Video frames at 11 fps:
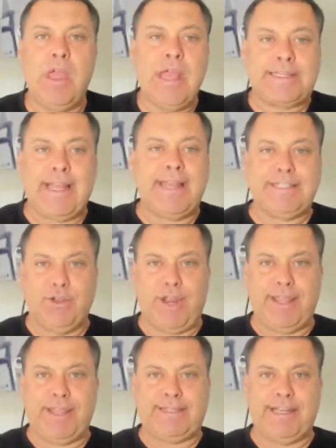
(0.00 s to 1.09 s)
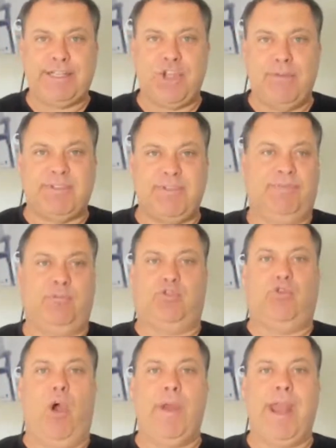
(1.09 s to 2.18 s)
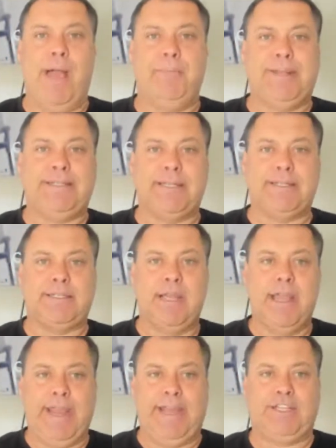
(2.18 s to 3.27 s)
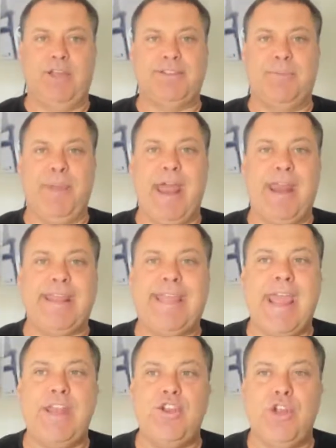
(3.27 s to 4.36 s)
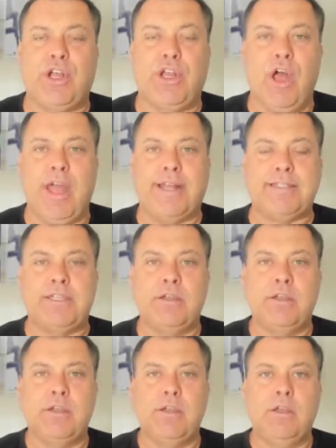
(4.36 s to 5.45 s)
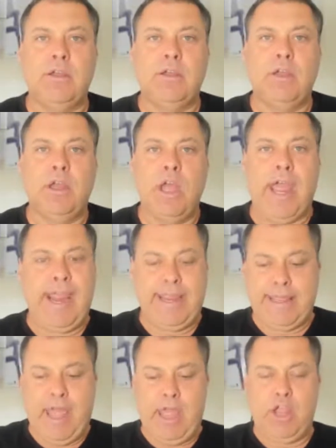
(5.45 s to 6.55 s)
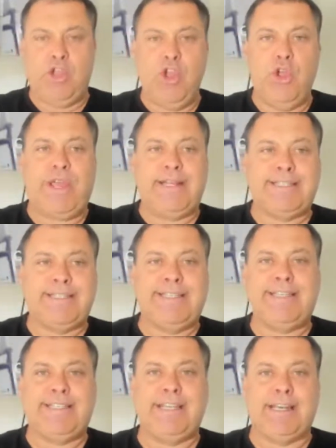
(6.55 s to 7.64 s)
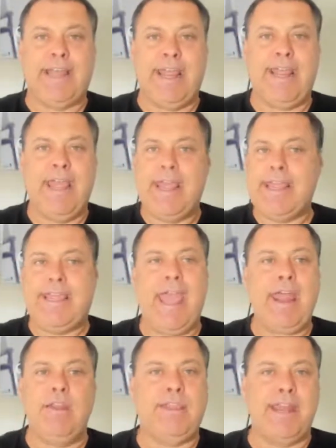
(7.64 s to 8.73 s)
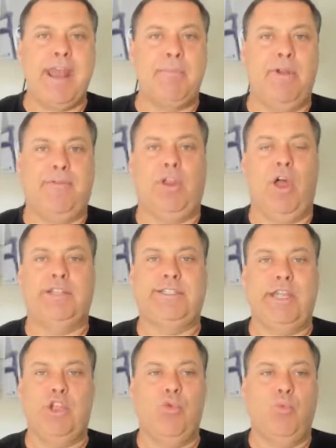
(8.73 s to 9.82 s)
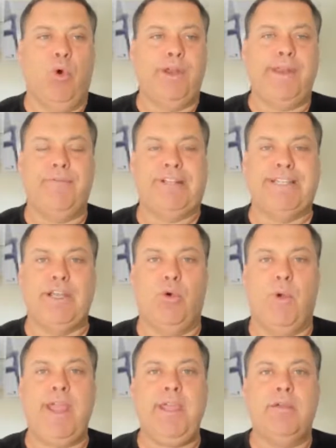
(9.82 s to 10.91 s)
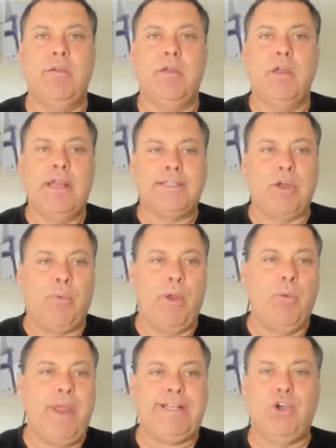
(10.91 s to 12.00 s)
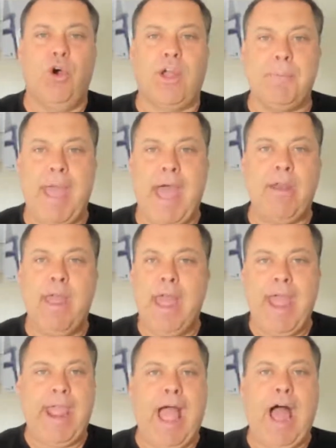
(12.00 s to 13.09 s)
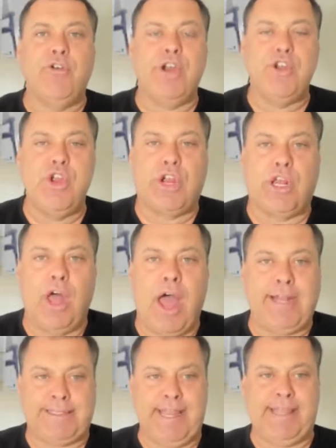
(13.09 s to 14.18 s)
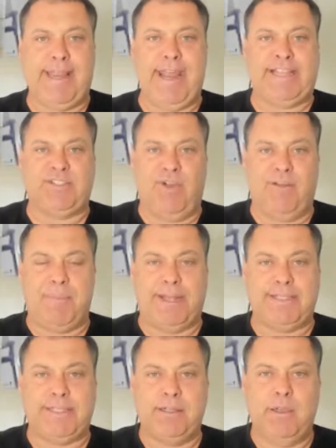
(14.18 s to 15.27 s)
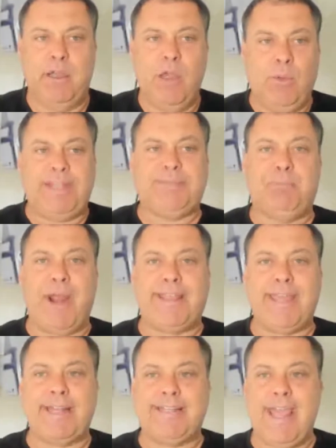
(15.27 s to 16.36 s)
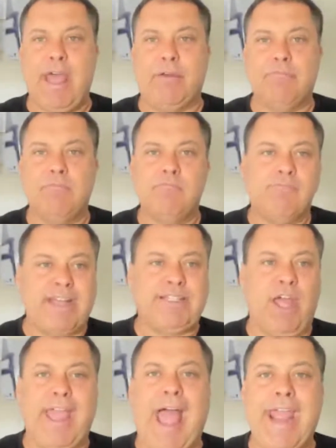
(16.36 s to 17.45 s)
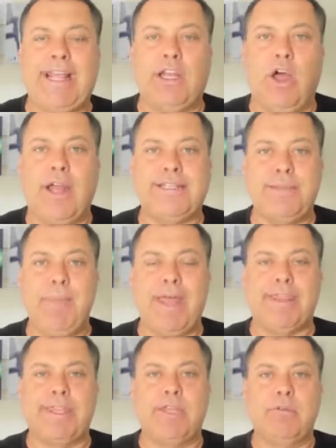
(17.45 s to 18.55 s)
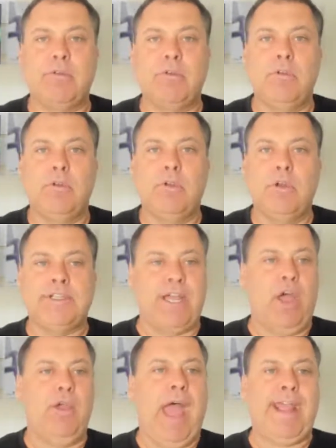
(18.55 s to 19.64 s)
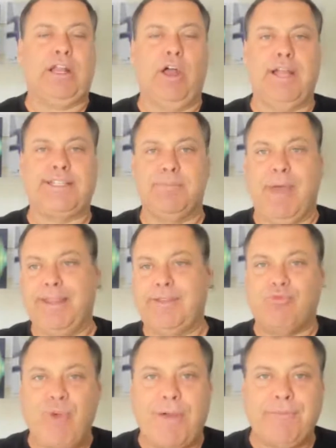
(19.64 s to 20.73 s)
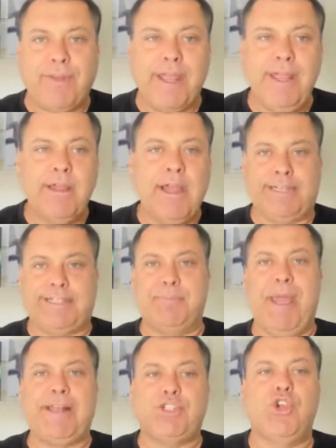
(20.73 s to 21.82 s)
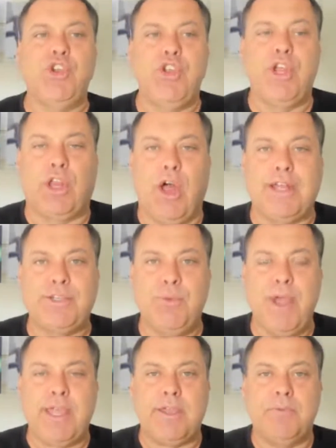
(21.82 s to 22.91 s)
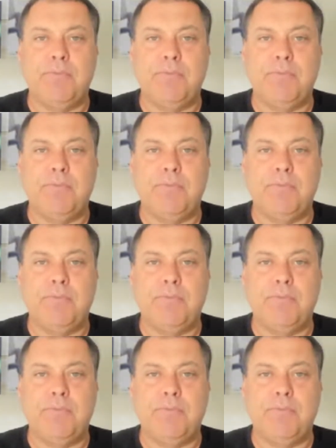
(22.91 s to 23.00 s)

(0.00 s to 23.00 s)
So let's look at this in terms of growing our business, in terms of being able to get new clients. Either you consistently get the number of clients that you want every single week. So when we talk about 100 new clients in the next 12 months, well, let's break that down. That's like 8 clients a month. So 8 clients a month, roughly, it's about 2 new clients a week.